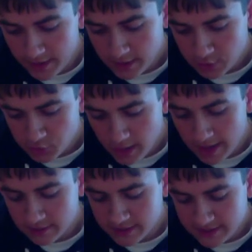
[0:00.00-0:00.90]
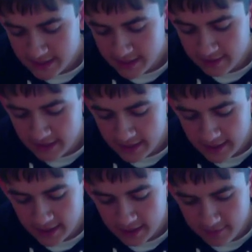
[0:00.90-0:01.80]
So I would say that I
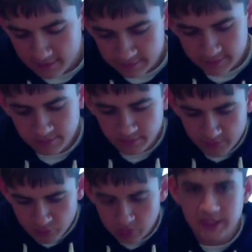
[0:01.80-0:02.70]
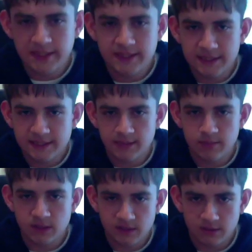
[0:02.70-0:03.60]
have pretty decent
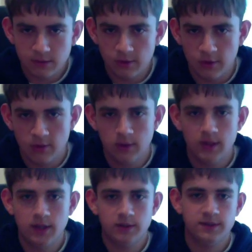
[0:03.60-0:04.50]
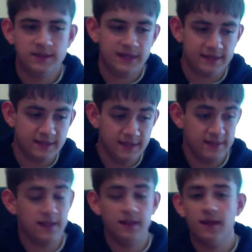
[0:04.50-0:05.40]
material to test
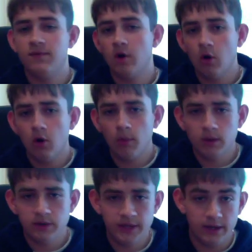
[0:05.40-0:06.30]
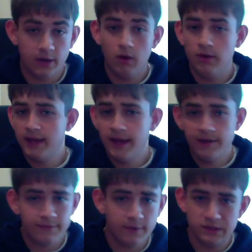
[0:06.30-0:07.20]
these, and they have all burned in. All the
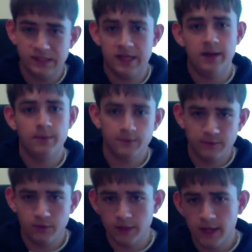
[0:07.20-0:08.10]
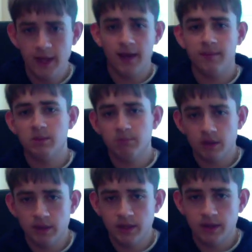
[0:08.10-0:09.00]
headphones that I'm reviewing have been
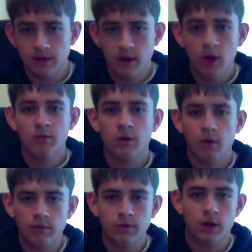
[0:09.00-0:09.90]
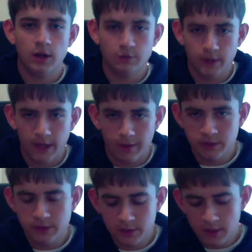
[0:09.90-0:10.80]
burned in for over 100
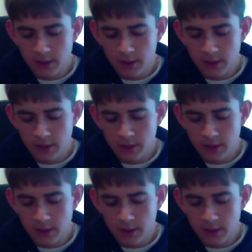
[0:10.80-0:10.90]
hours.